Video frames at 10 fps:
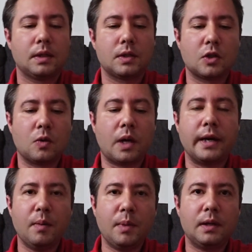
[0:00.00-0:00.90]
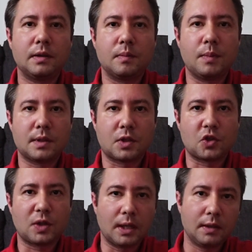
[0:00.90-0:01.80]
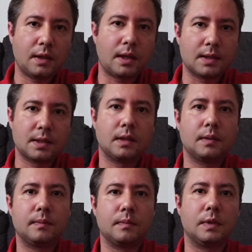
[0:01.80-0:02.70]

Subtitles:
So I emailed Mr. Schneider and I said,